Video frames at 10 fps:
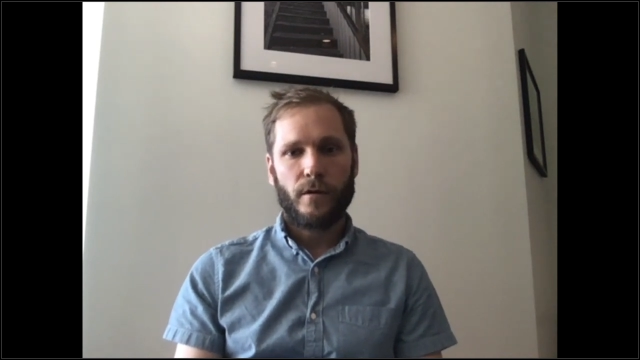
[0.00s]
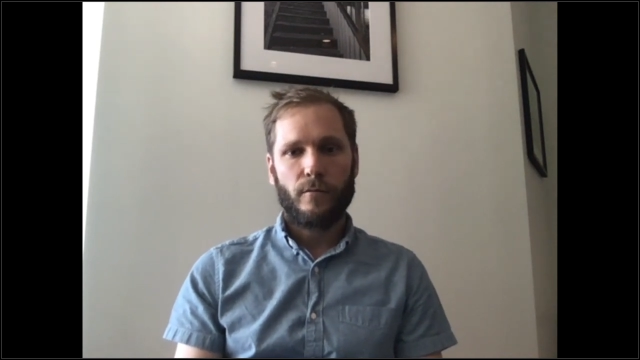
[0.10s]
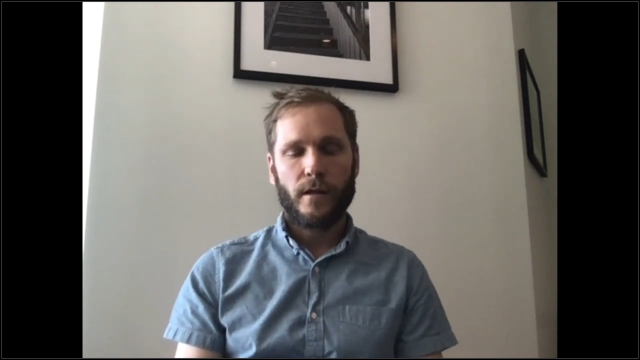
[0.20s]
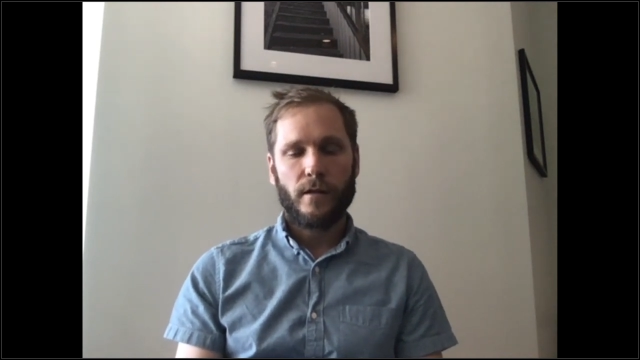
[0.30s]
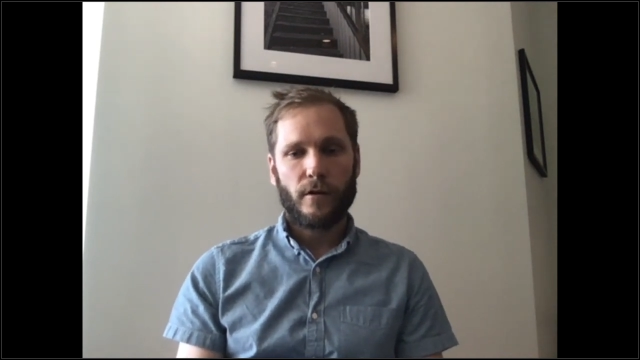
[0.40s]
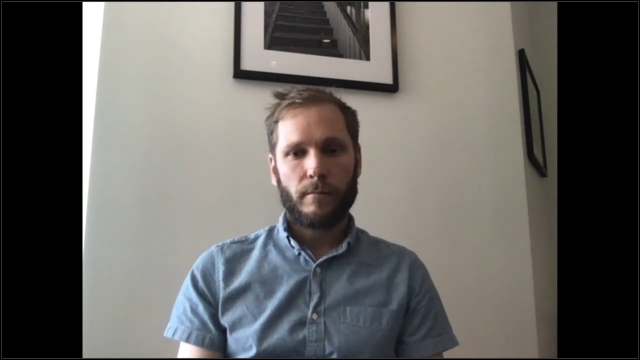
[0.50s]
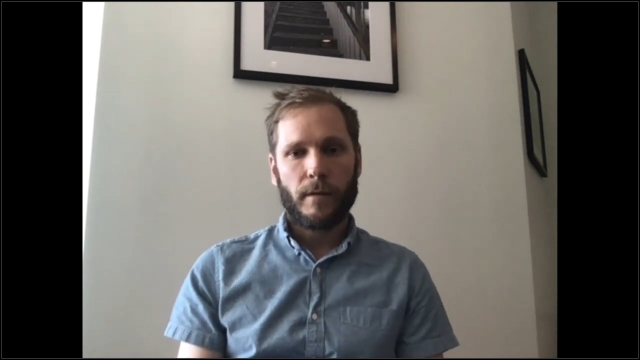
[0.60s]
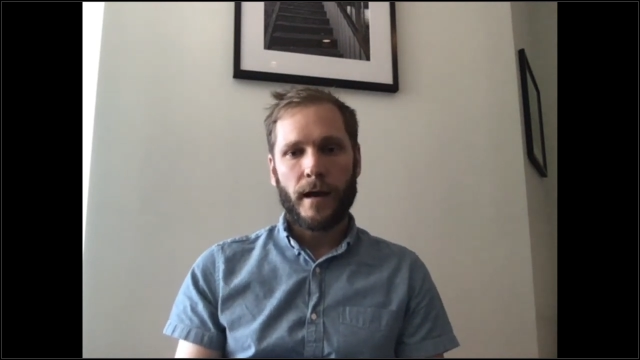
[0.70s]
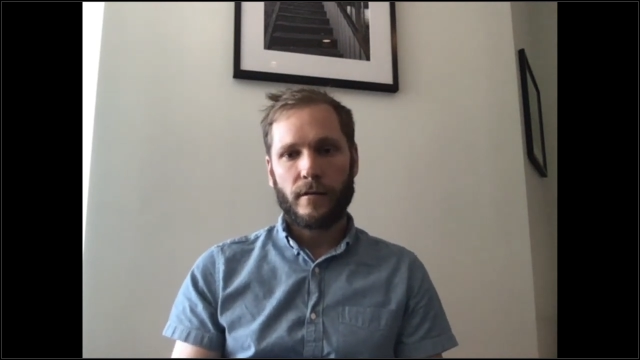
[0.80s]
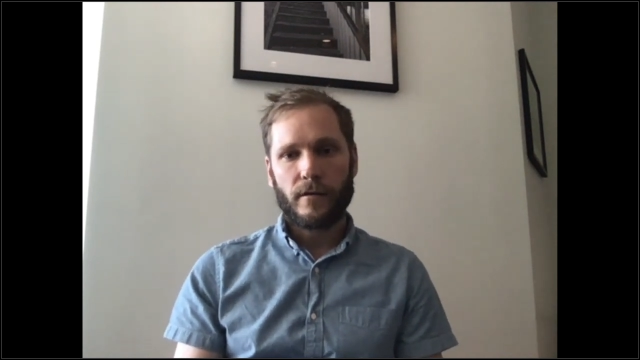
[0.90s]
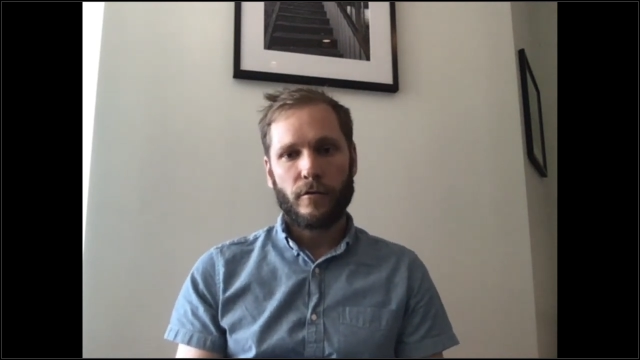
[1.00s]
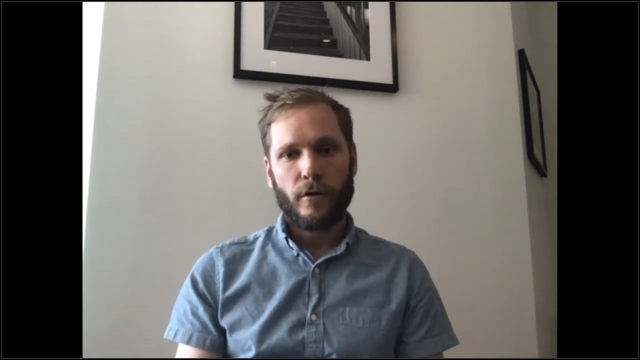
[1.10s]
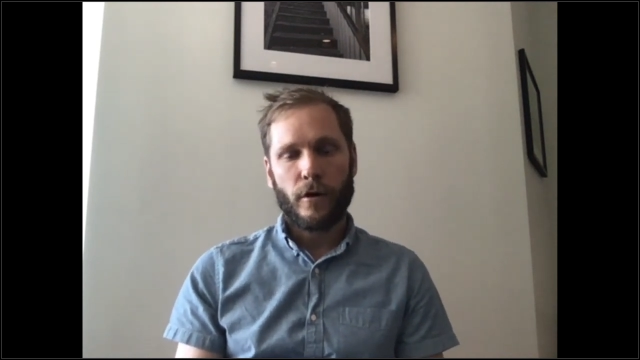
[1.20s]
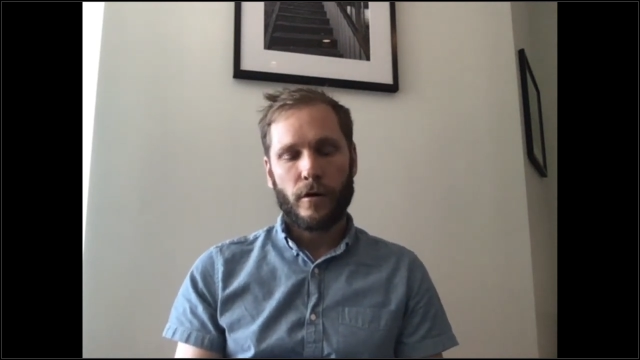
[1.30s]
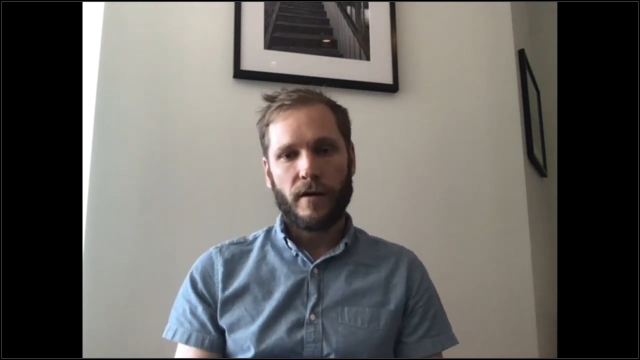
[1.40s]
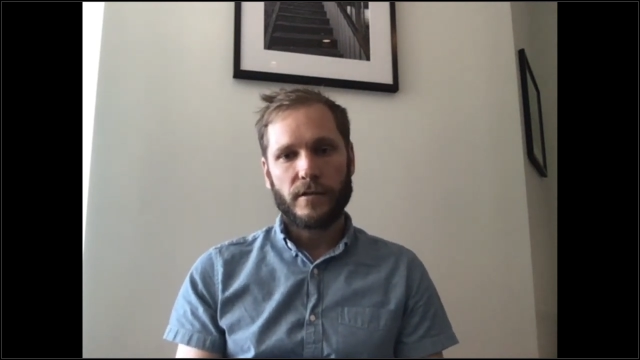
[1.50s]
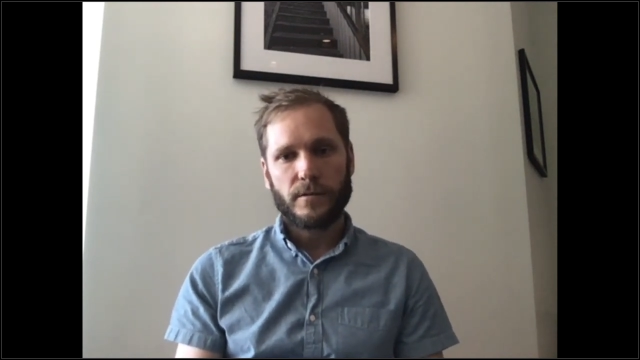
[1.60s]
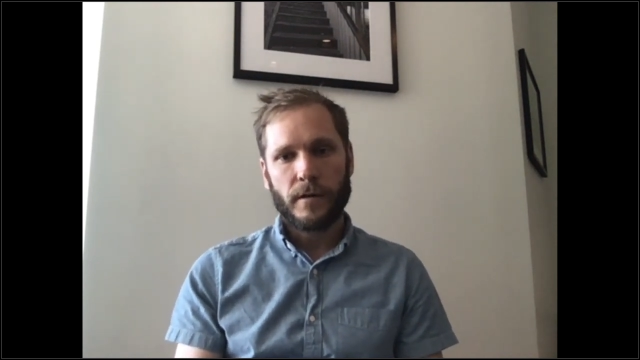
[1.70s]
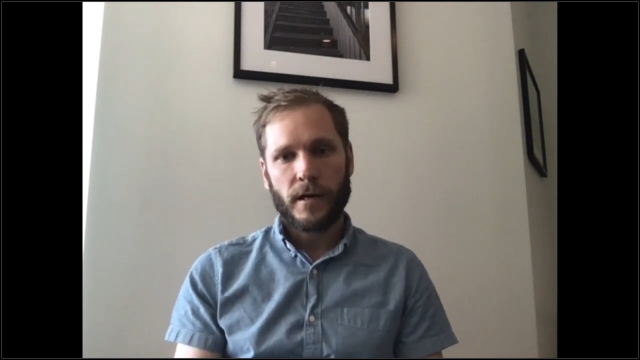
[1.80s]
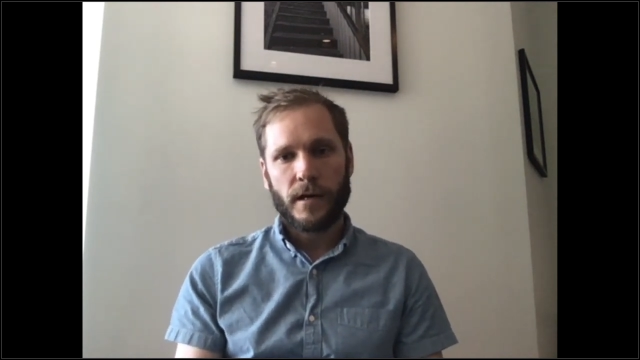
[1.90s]
when we look back on the
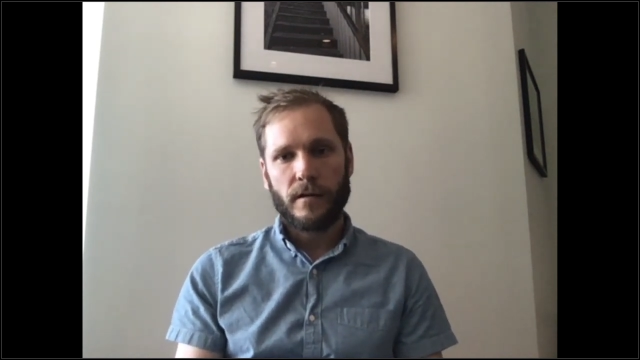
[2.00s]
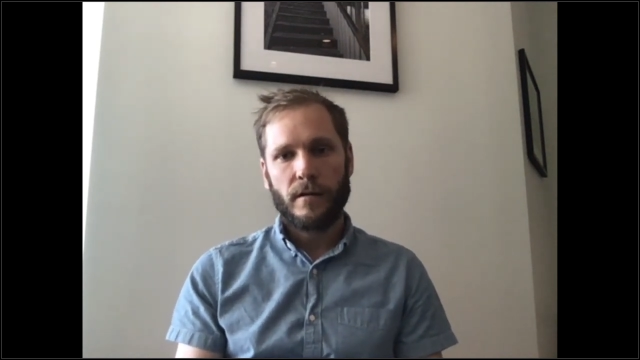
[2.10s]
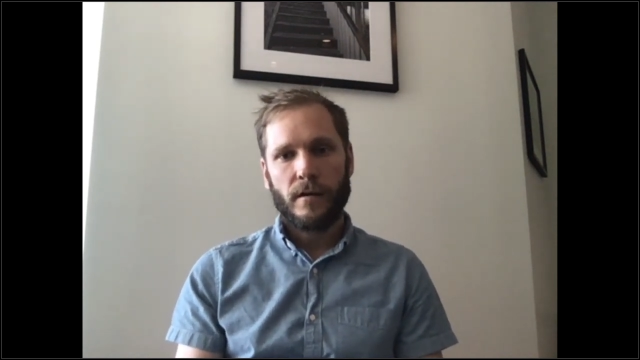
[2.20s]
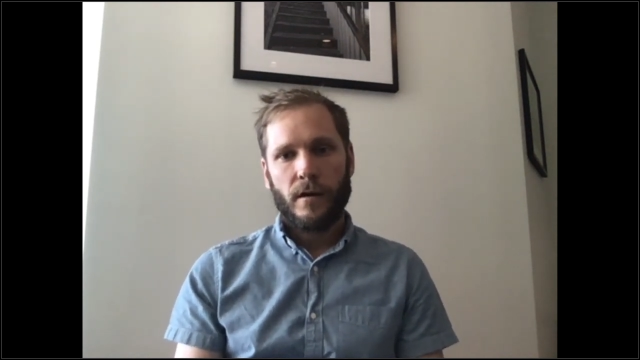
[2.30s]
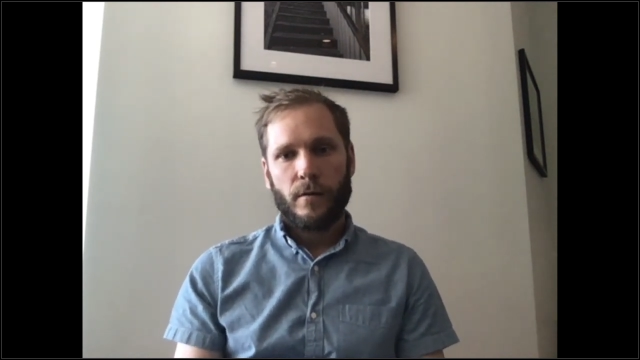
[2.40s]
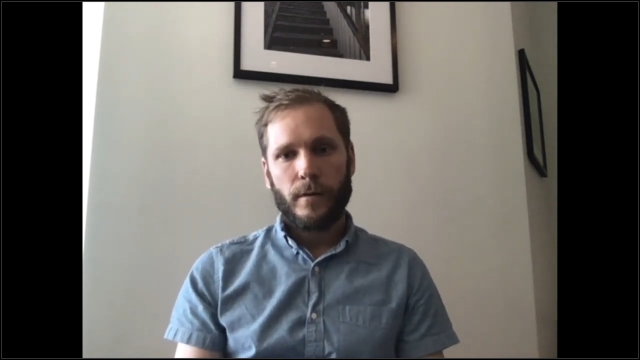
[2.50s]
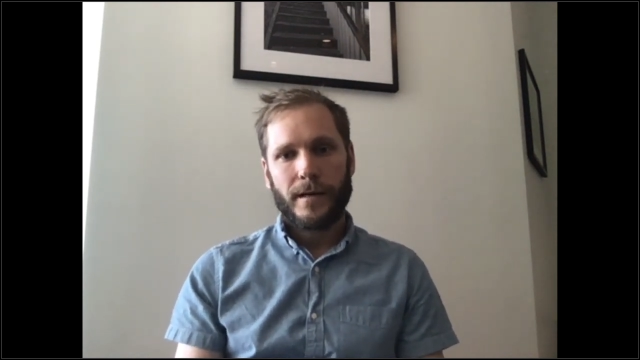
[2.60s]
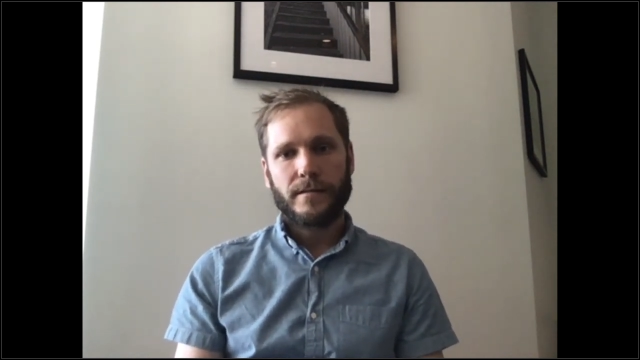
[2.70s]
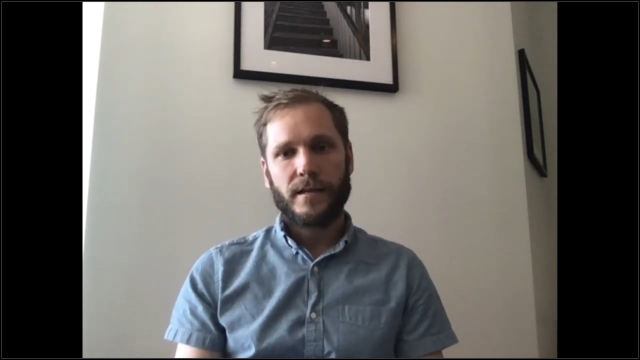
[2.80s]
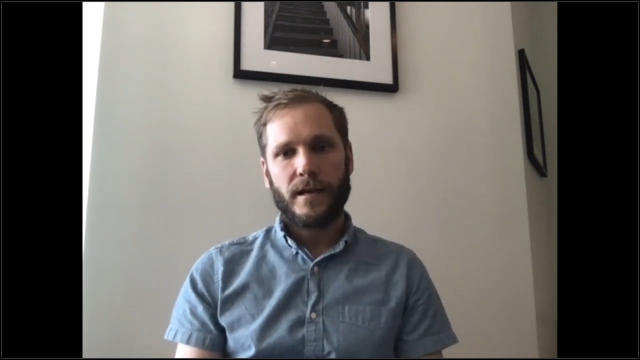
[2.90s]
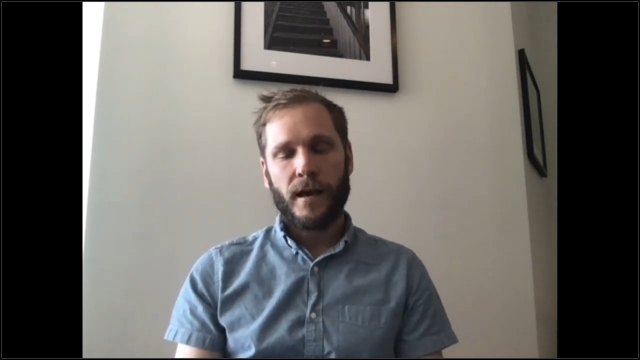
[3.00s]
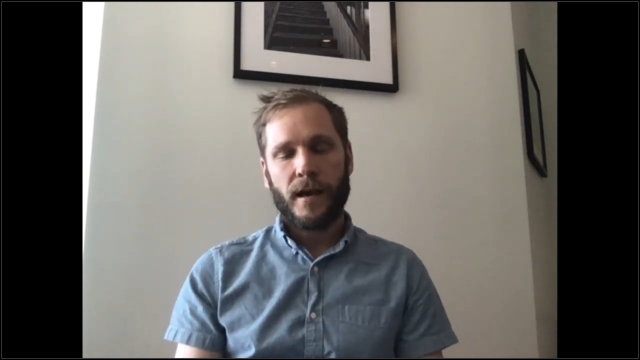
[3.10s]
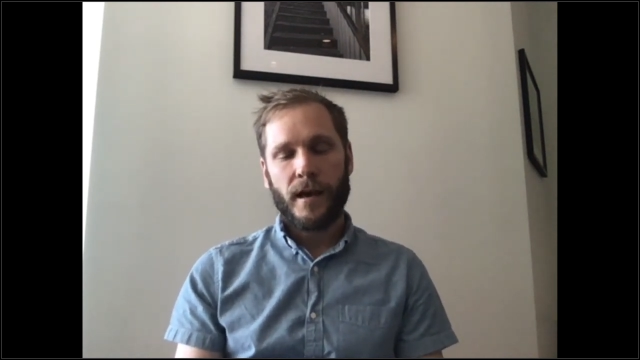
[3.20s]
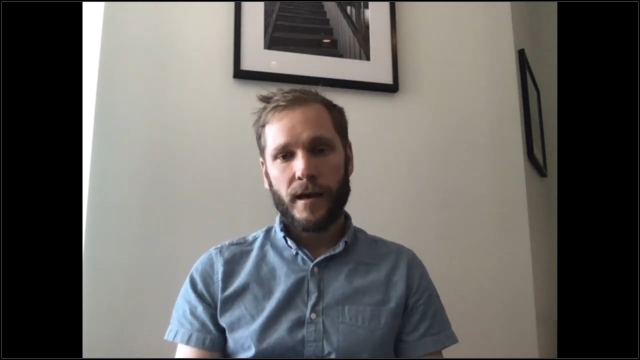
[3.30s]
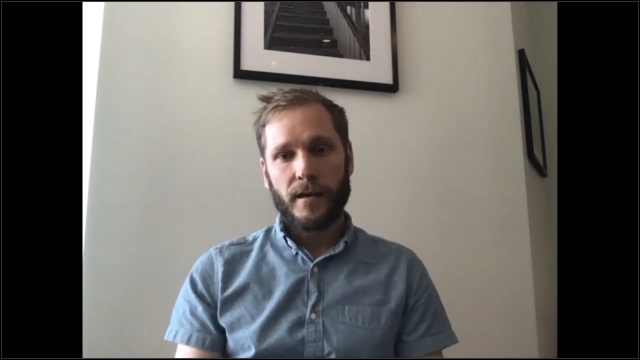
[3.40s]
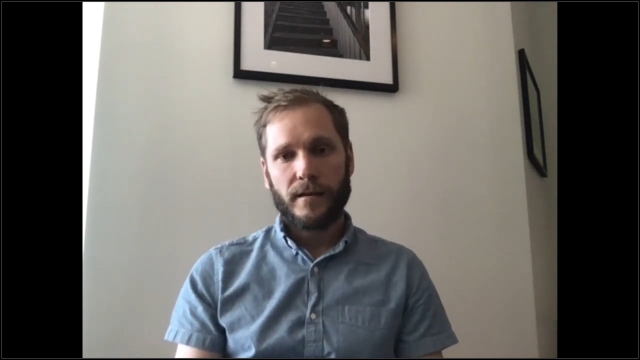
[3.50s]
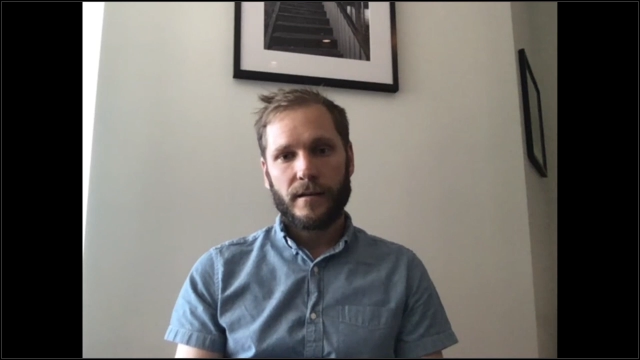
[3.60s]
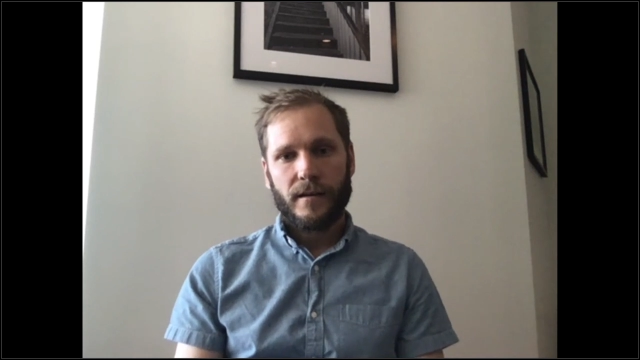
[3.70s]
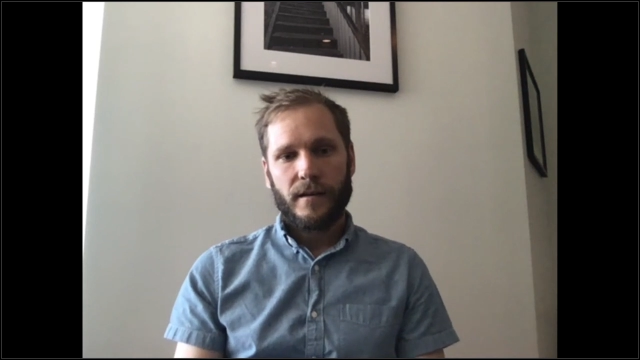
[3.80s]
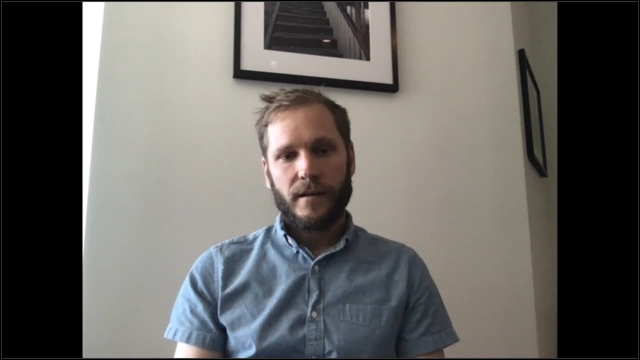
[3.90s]
coronavirus period, we can say, hey,